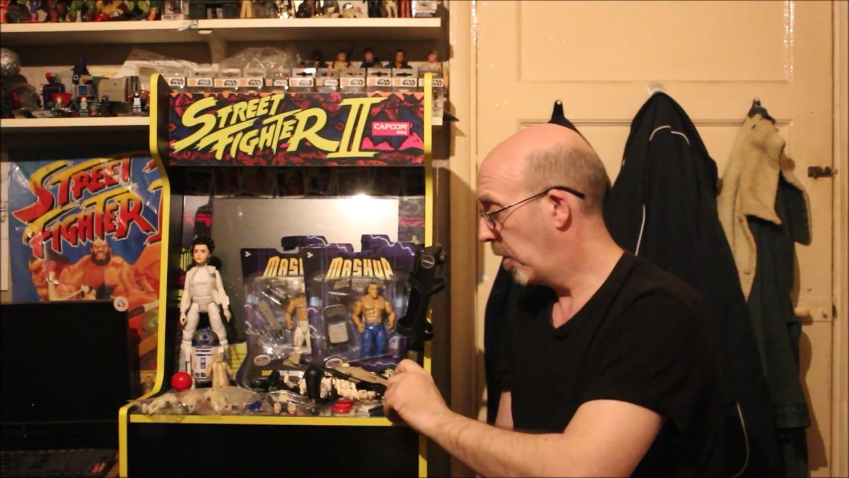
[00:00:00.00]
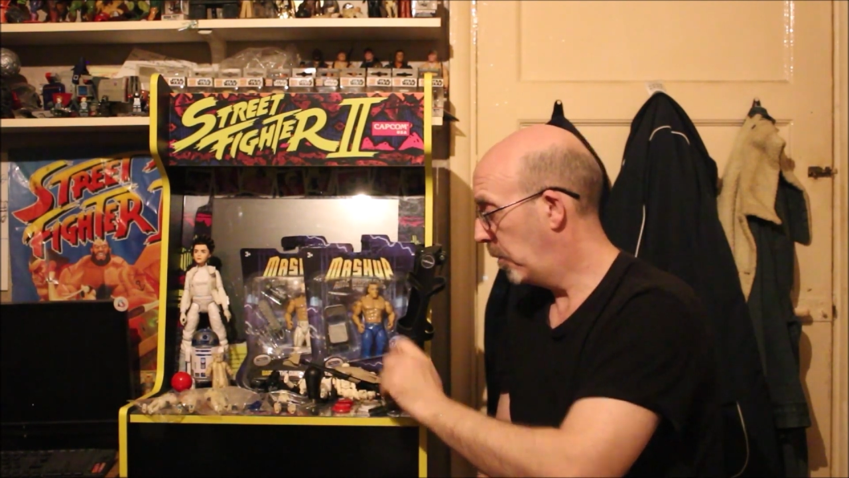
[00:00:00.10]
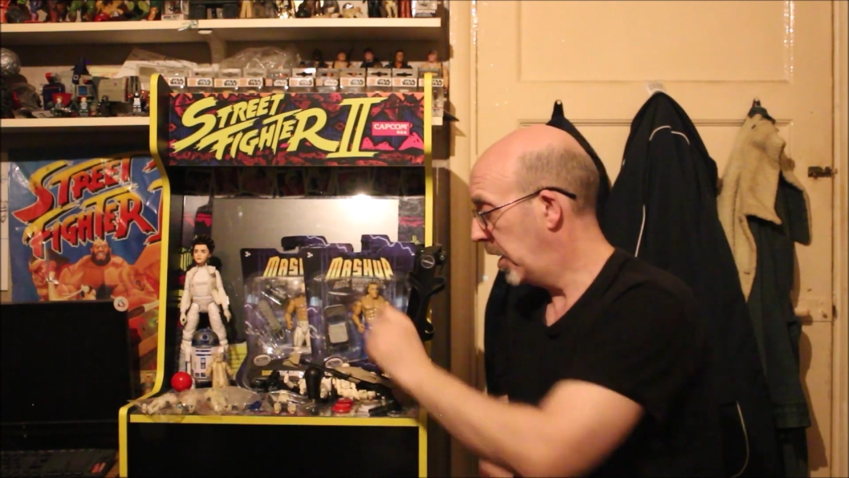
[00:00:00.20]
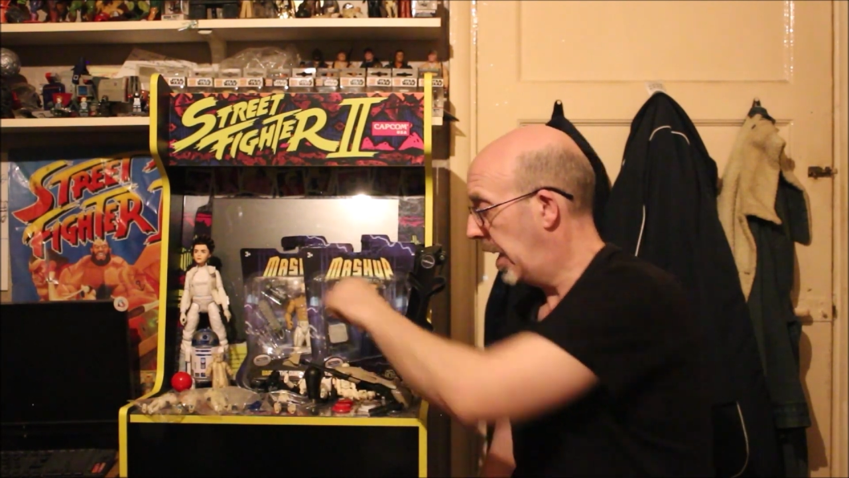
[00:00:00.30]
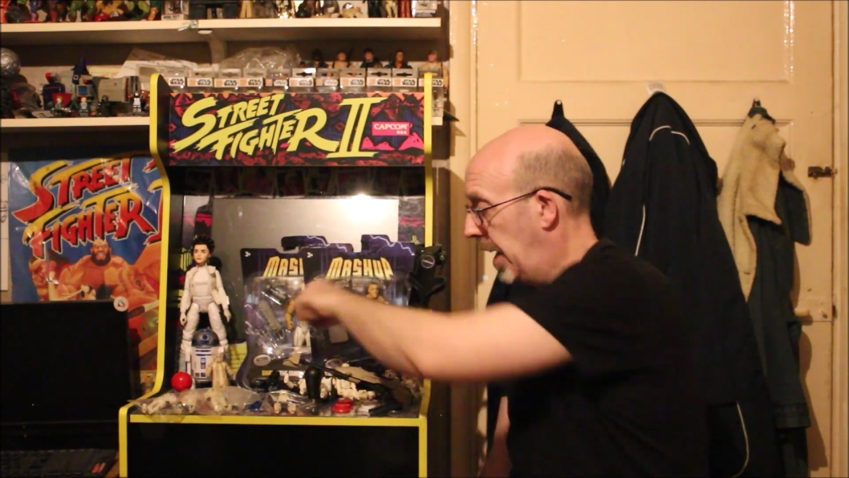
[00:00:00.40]

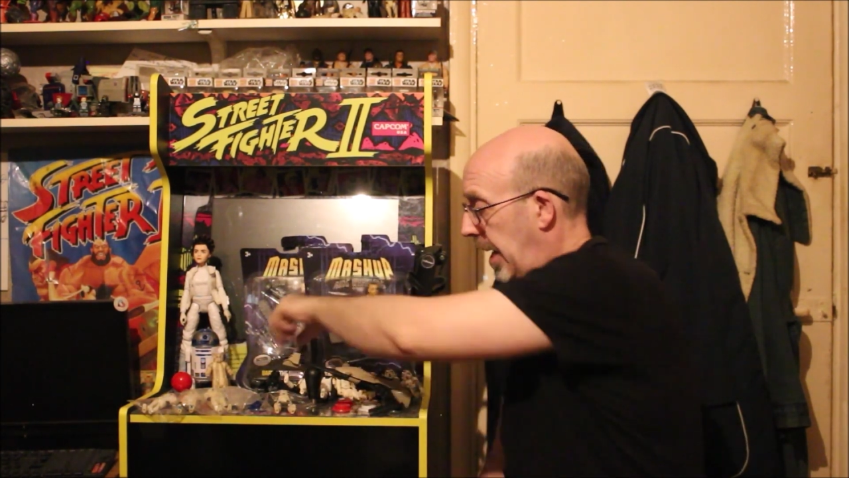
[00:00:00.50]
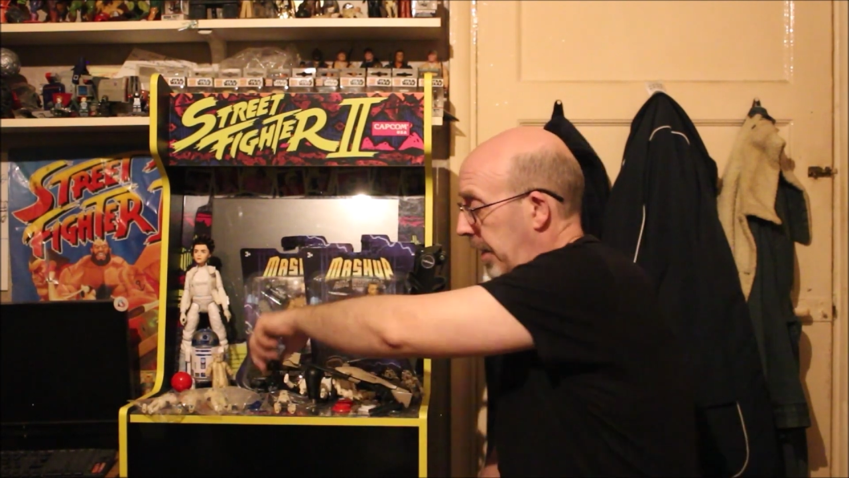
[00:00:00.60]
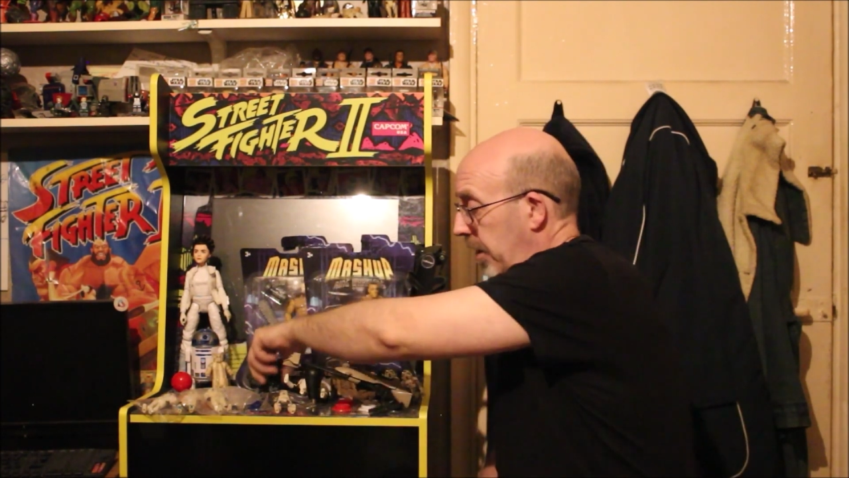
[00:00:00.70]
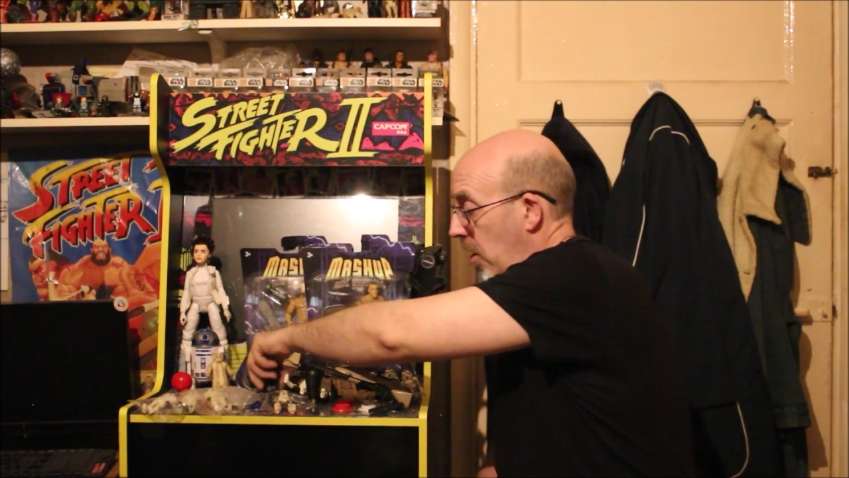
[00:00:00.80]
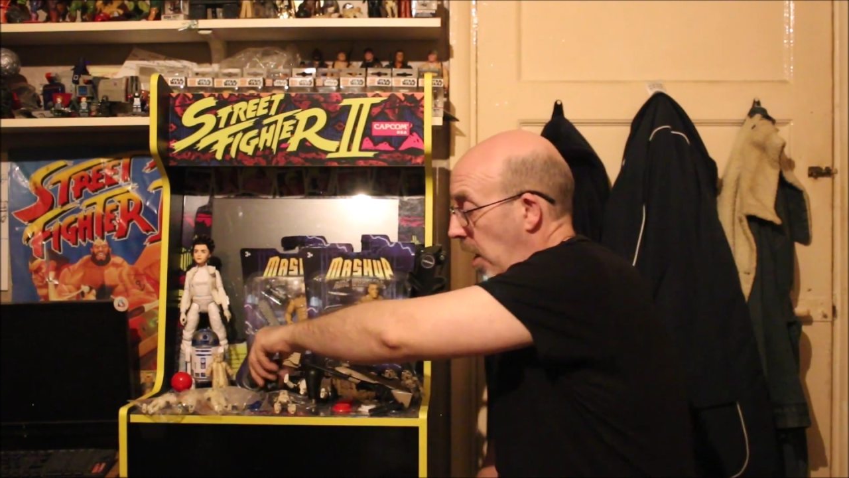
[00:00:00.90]
We
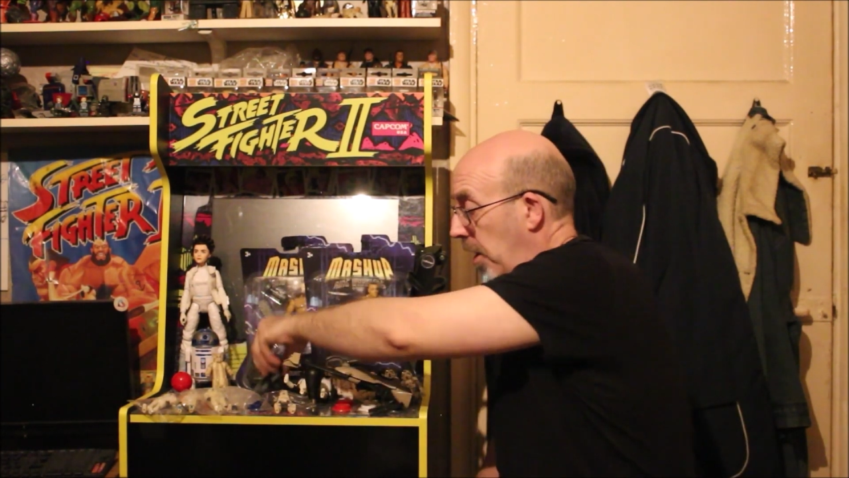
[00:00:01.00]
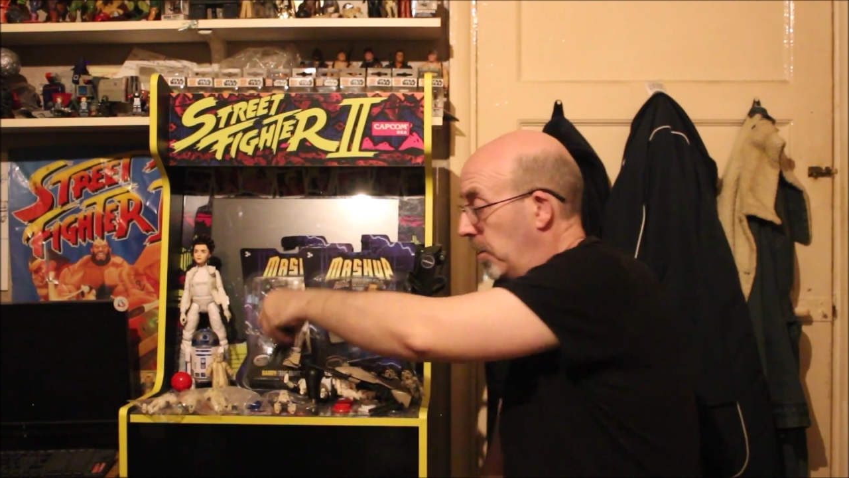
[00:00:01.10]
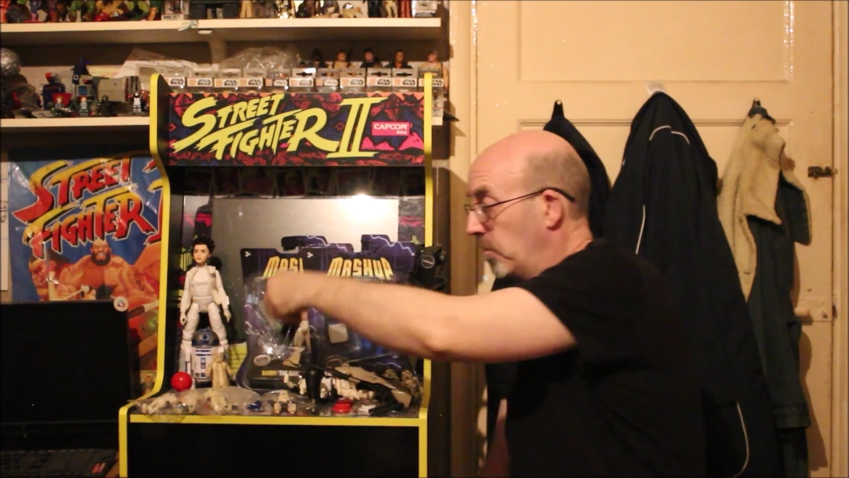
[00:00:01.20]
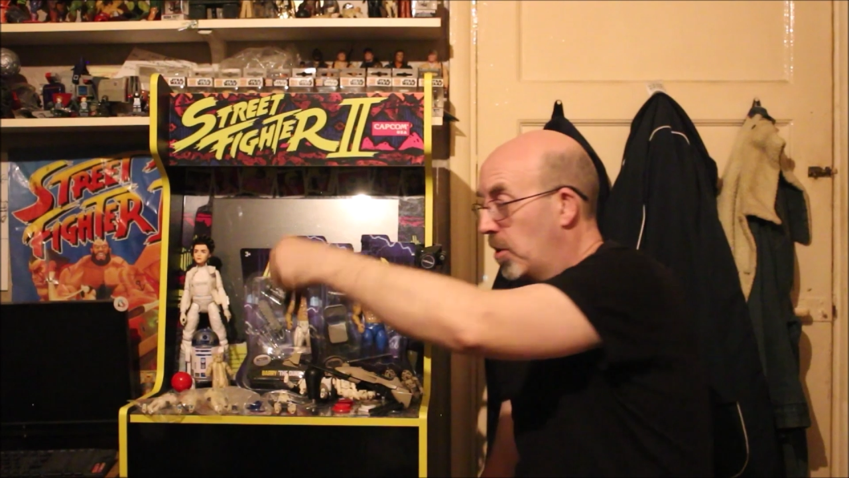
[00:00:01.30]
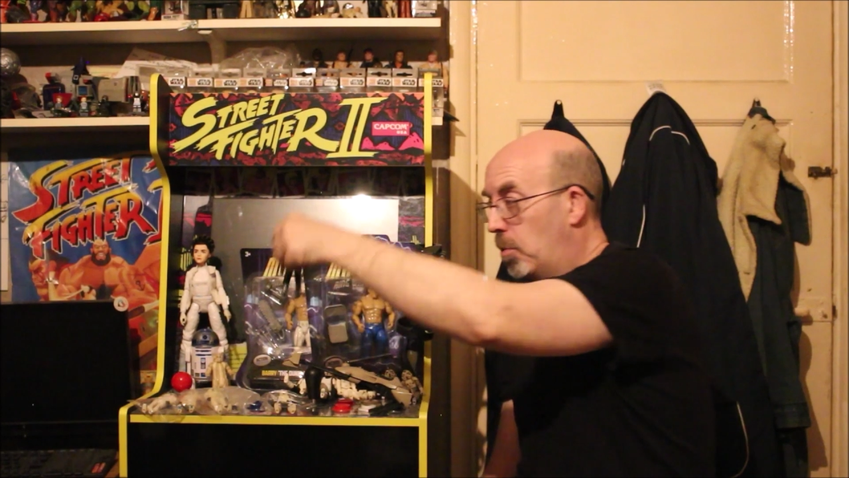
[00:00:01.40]
had
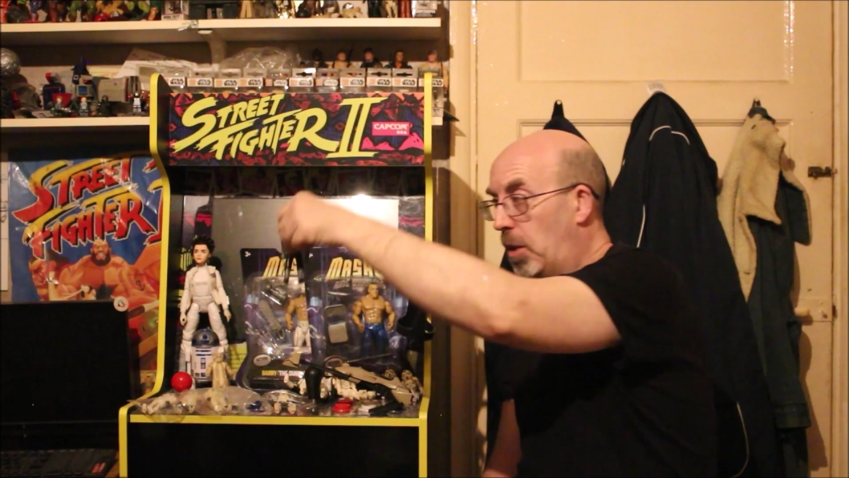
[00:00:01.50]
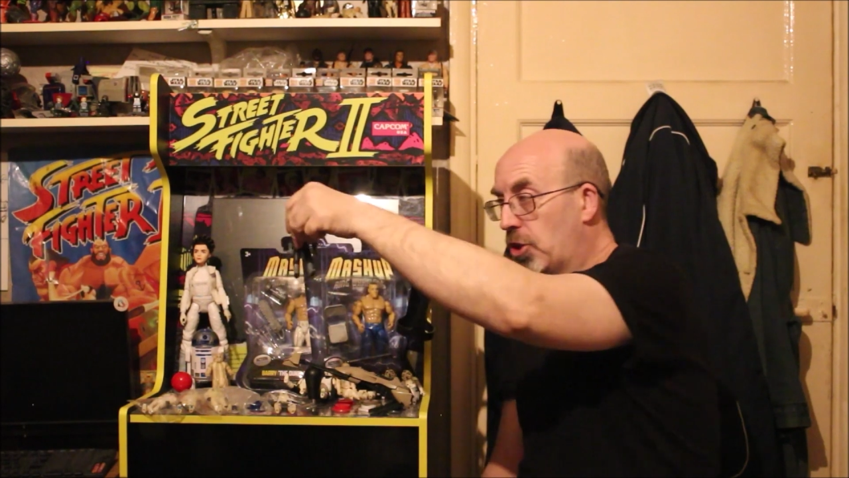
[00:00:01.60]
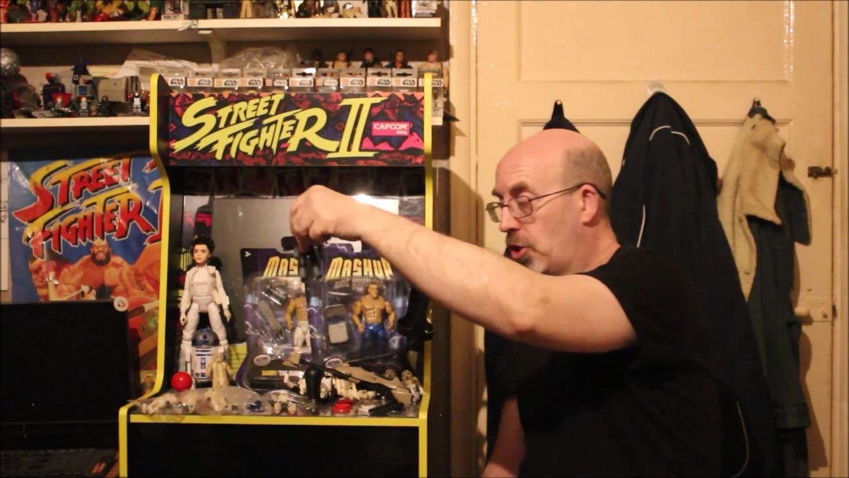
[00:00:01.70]
one